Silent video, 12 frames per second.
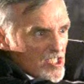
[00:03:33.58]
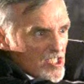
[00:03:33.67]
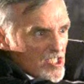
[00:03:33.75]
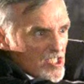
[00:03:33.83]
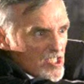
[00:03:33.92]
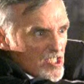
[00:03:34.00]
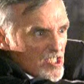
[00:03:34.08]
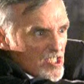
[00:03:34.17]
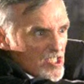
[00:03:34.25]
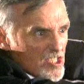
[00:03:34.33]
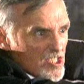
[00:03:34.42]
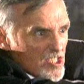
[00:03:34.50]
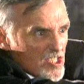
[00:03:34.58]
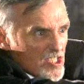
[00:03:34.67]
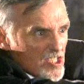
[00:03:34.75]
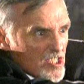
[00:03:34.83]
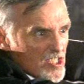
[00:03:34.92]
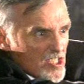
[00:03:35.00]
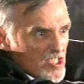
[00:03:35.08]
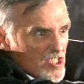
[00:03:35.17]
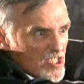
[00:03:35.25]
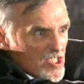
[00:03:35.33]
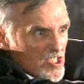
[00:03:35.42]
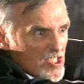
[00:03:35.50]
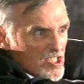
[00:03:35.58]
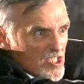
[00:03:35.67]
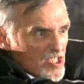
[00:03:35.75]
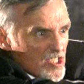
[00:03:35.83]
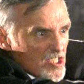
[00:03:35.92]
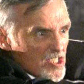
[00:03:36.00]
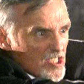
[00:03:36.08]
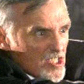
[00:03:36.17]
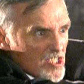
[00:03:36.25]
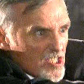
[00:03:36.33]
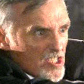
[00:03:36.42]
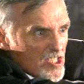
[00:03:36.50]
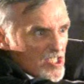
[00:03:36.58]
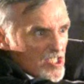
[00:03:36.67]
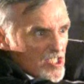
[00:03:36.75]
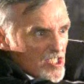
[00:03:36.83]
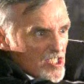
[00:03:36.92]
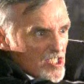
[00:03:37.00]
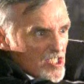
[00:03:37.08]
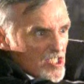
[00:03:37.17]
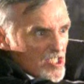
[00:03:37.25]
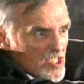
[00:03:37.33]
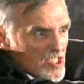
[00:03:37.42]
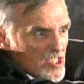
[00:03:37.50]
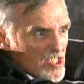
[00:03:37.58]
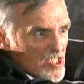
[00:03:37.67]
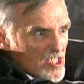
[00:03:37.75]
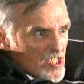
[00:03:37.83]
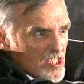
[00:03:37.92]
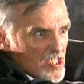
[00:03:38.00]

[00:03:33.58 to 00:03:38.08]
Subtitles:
This person isn't speaking.